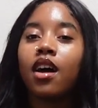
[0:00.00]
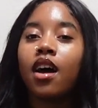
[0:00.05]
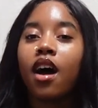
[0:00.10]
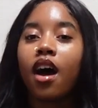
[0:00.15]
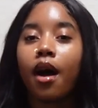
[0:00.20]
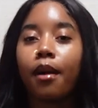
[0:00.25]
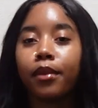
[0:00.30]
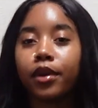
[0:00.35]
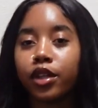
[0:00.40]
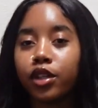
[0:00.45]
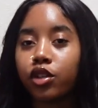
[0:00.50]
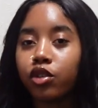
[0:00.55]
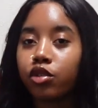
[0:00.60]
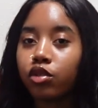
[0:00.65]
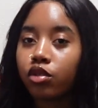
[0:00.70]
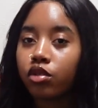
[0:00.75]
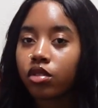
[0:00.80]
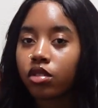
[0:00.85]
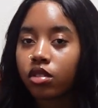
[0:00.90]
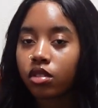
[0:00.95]
I'm gonna
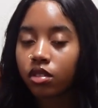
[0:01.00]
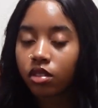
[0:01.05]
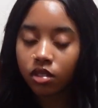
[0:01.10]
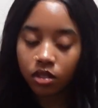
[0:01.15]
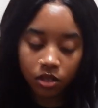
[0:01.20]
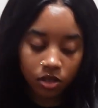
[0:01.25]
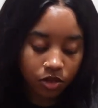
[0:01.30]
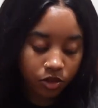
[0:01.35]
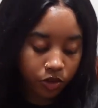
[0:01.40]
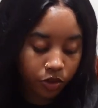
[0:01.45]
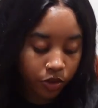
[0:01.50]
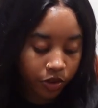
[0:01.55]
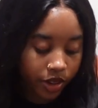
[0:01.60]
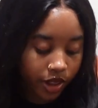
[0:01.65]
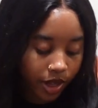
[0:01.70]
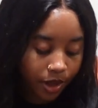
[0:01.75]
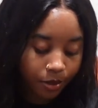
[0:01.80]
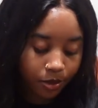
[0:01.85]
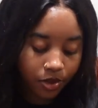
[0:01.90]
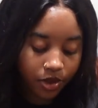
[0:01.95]
use for
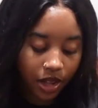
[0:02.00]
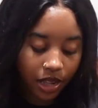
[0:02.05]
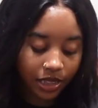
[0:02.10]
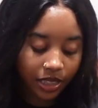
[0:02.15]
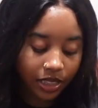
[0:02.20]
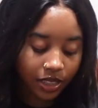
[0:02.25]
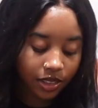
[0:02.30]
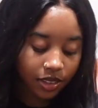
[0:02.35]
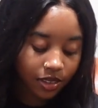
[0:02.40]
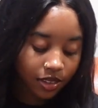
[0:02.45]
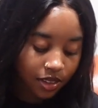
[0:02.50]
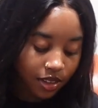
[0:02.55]
that, but I think